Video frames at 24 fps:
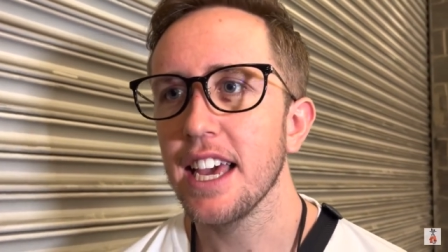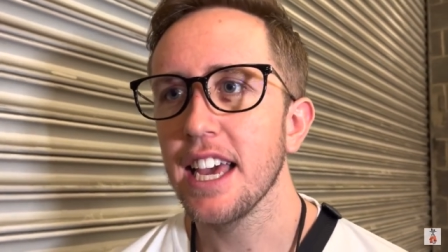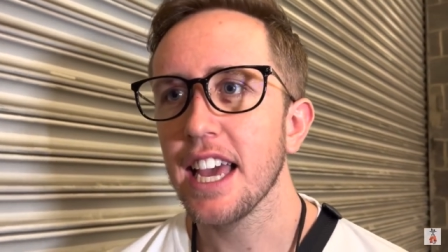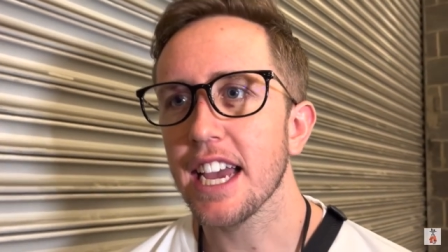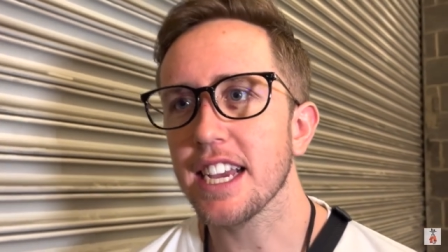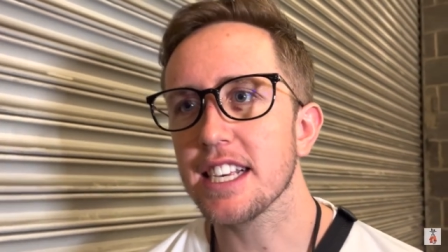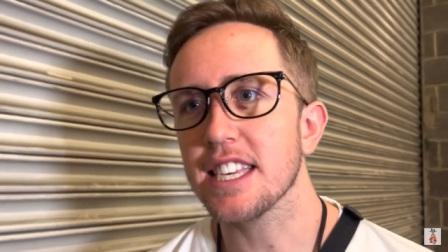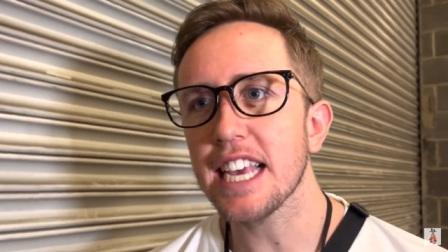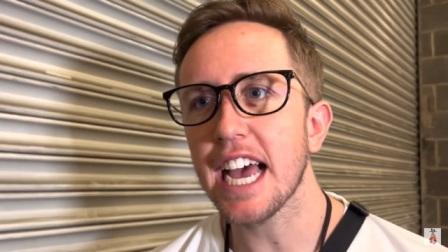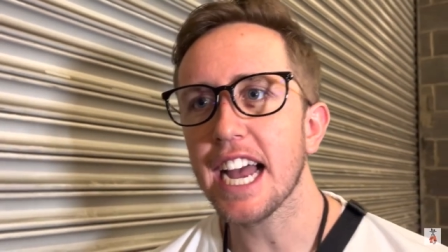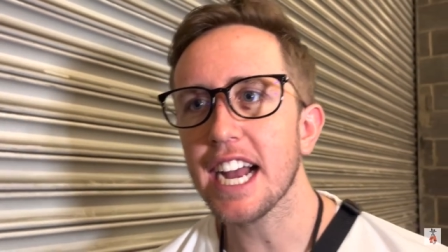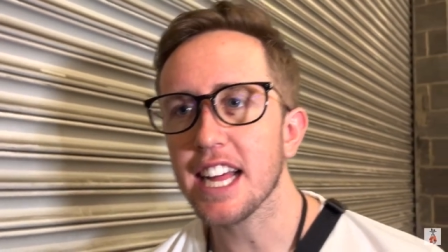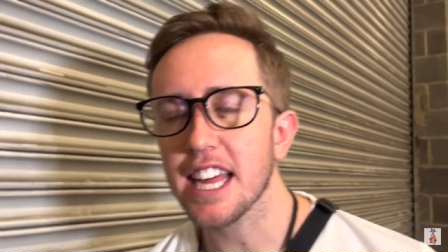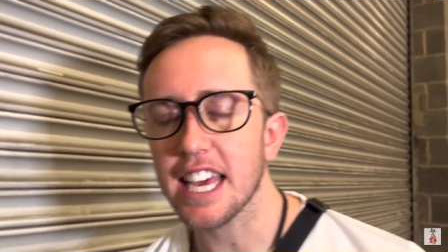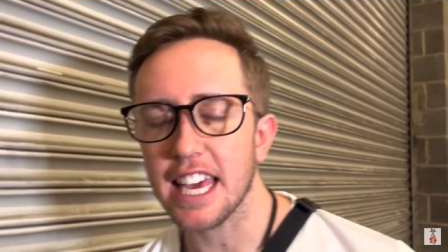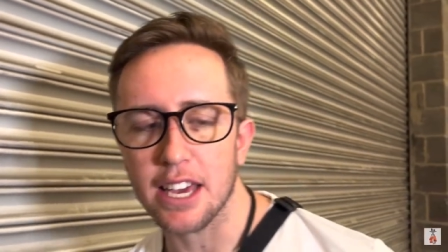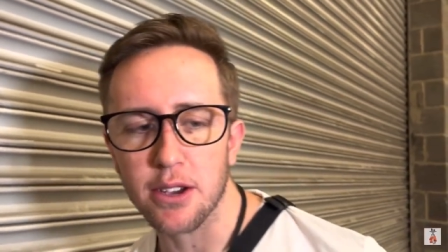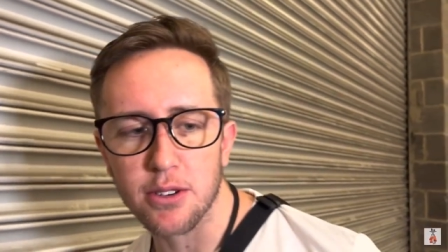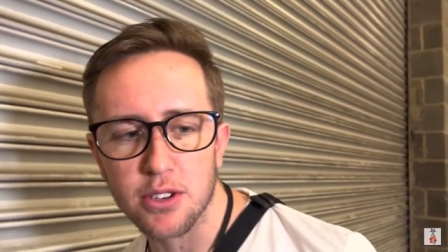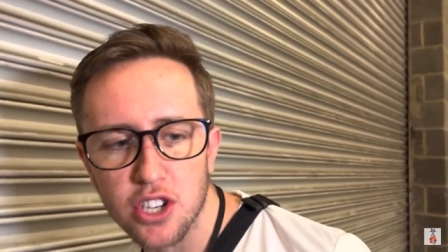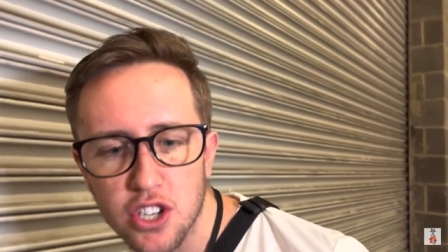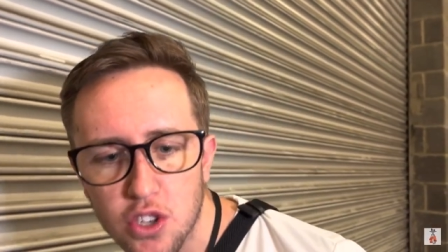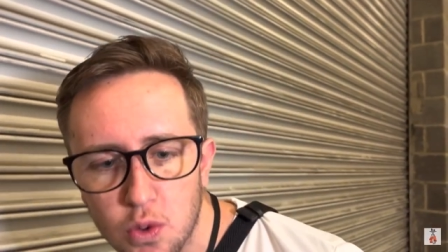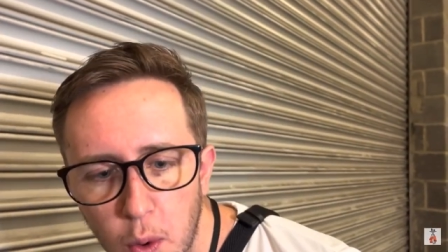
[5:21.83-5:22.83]
exactly, he
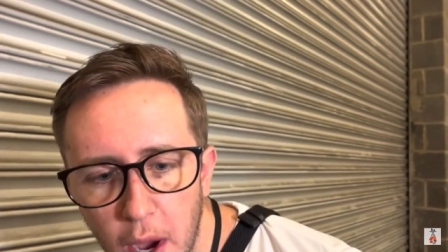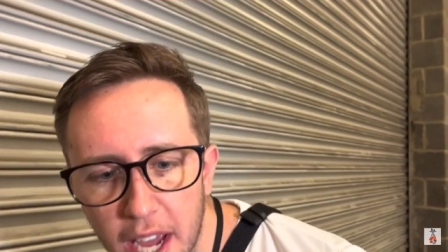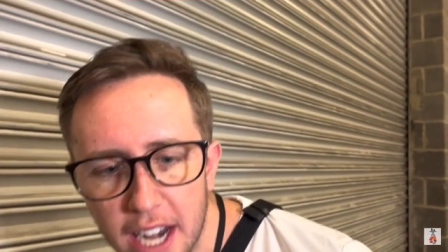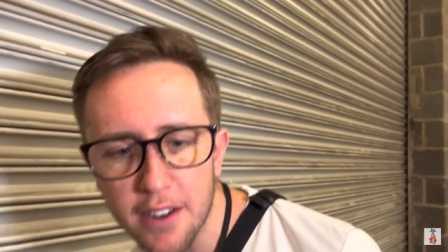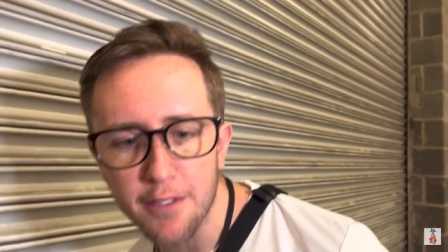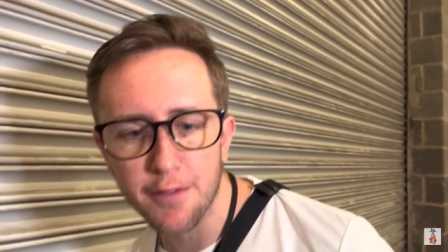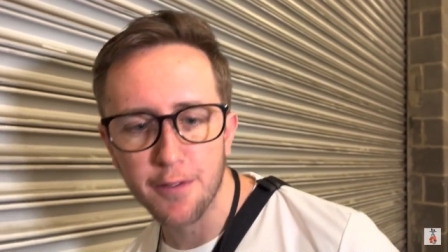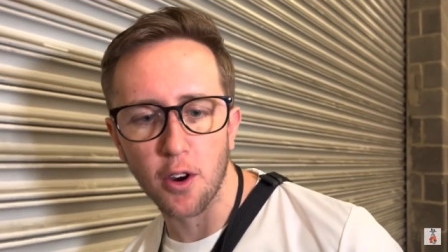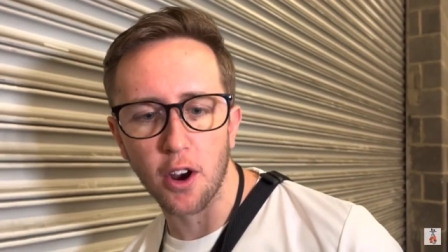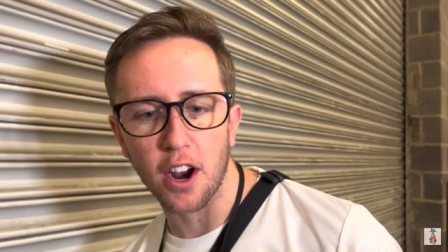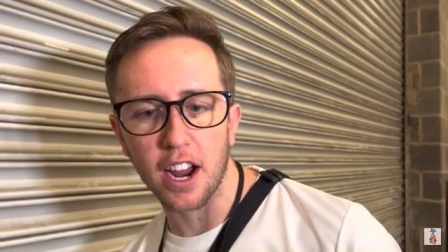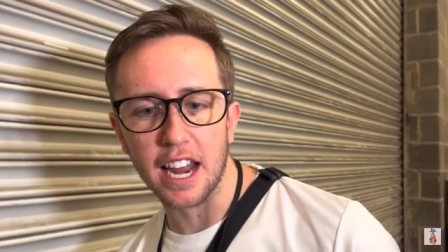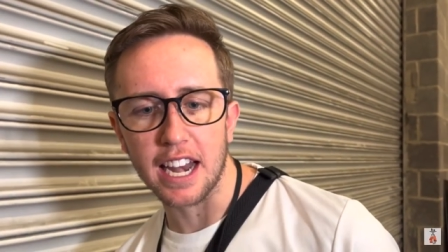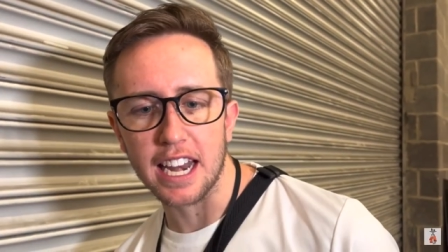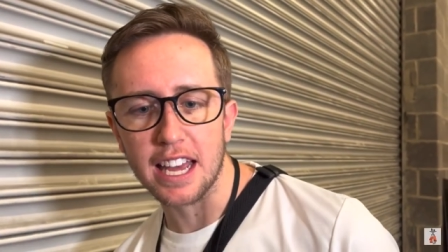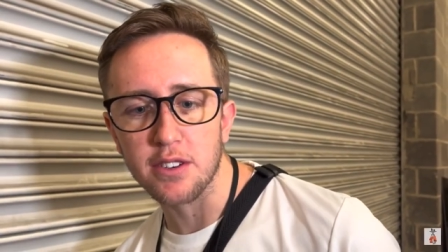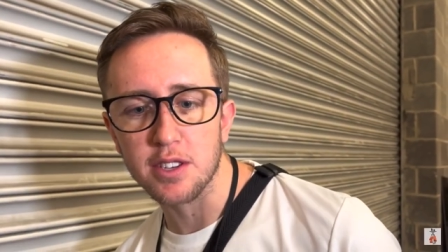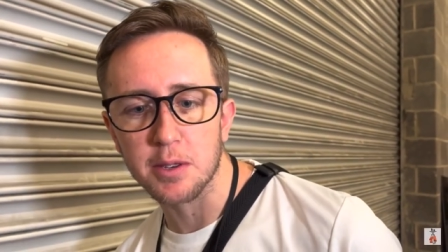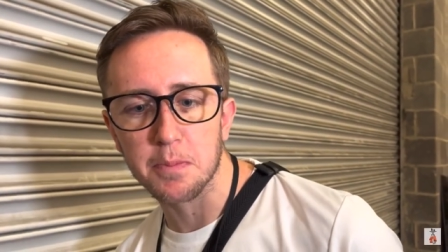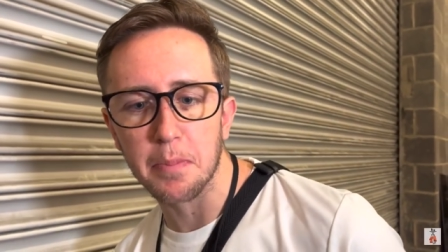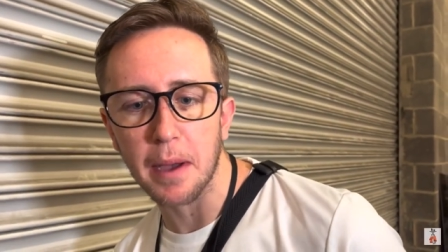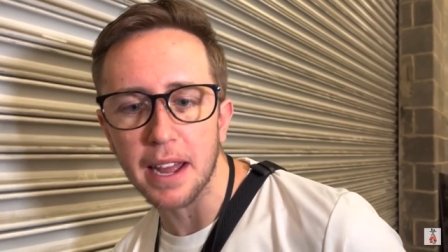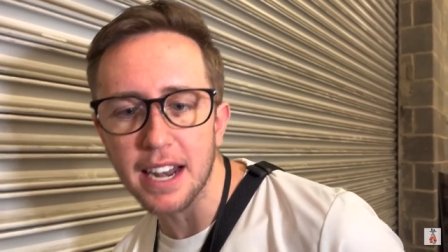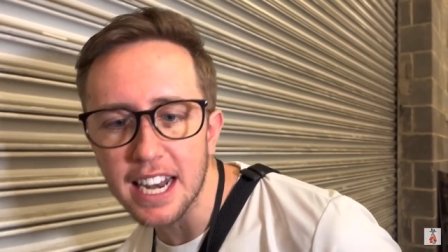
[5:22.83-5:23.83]
was just waiting for it, and he
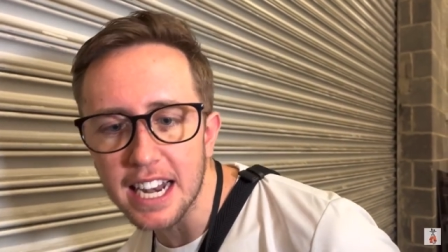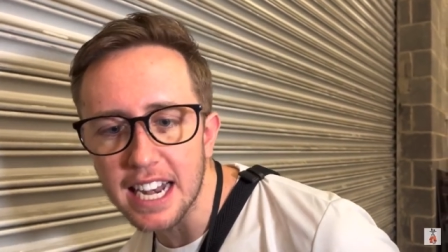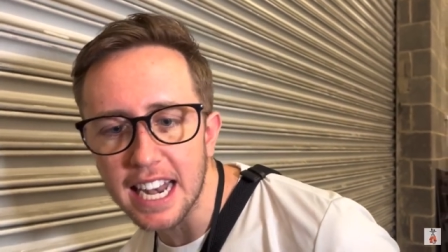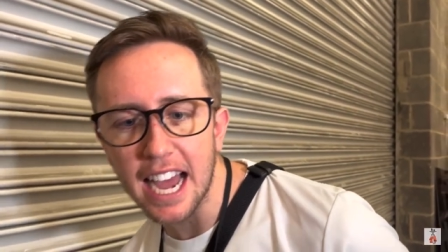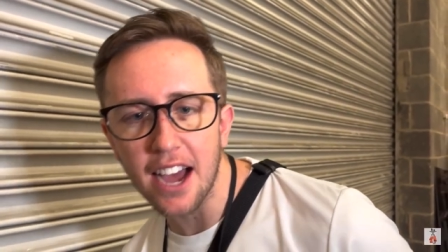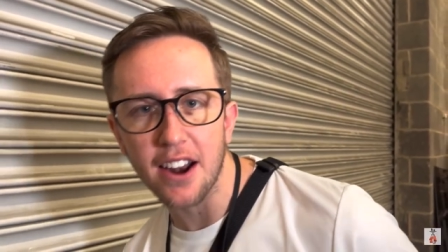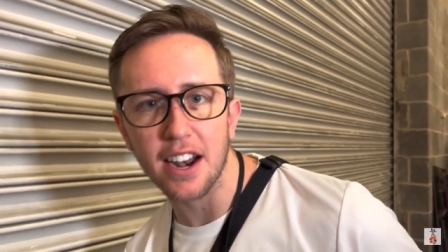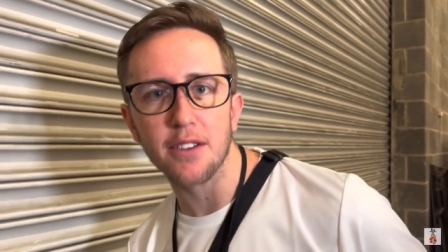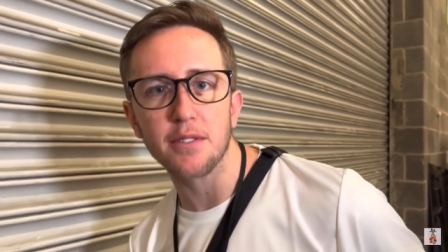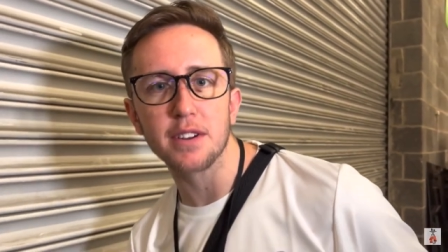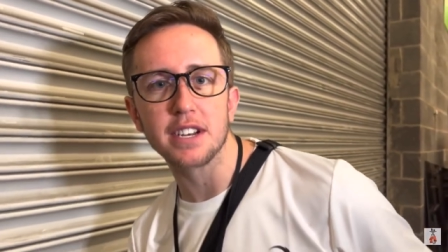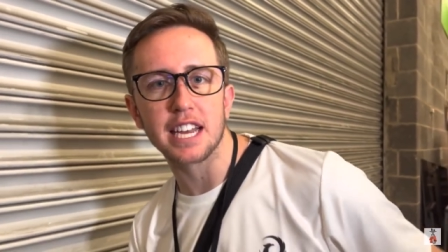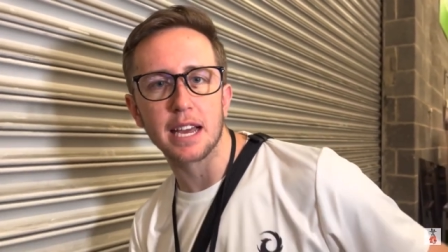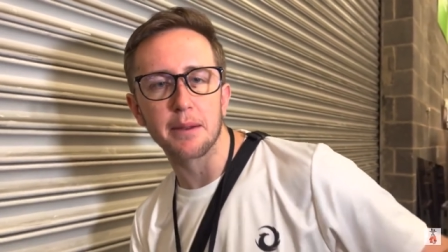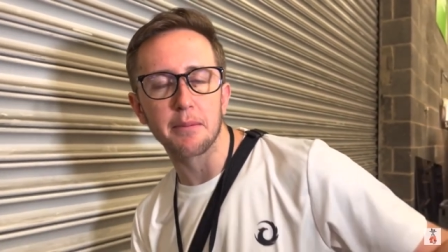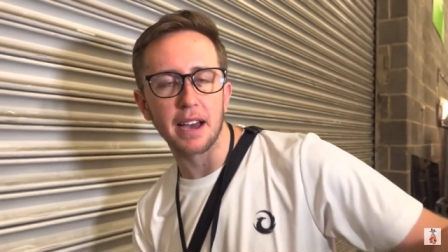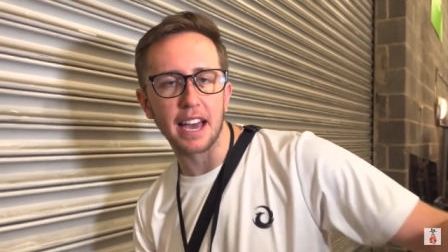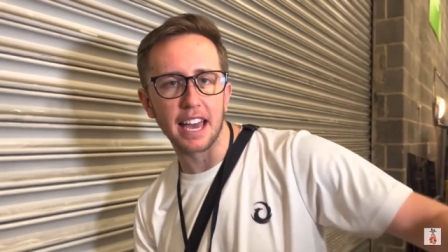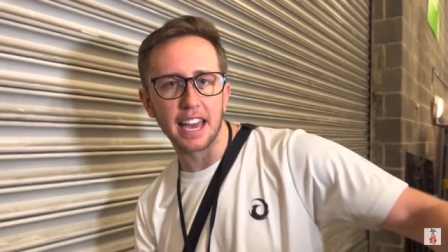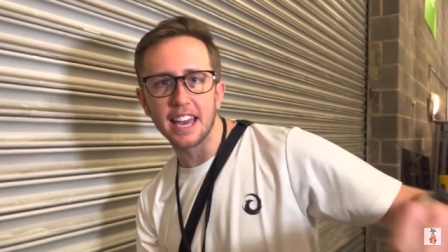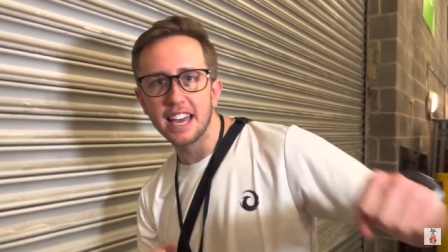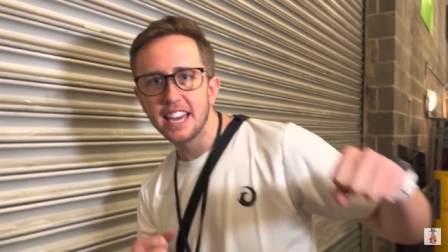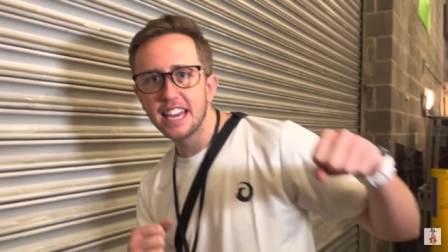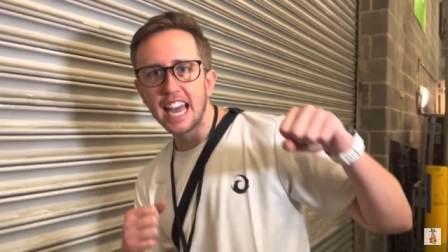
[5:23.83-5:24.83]
was bending down every time I,